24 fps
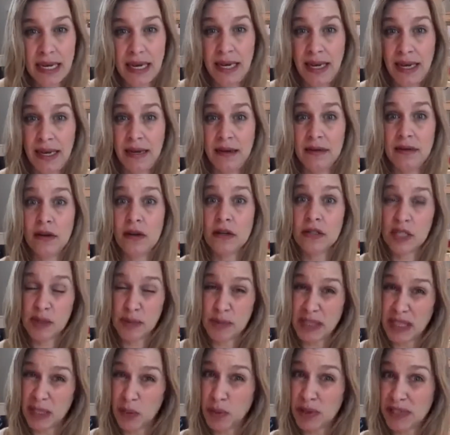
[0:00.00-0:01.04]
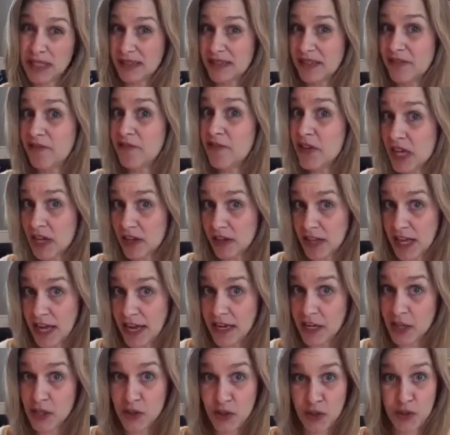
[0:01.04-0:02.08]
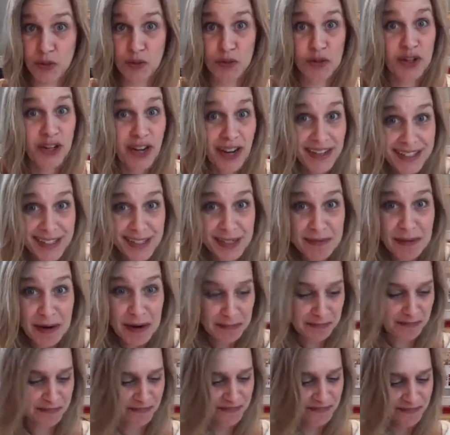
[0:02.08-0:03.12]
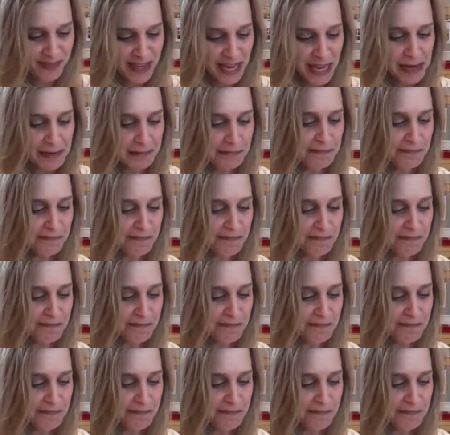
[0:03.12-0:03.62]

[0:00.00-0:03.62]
And ultimately, what does it feel like to your customer? Okay?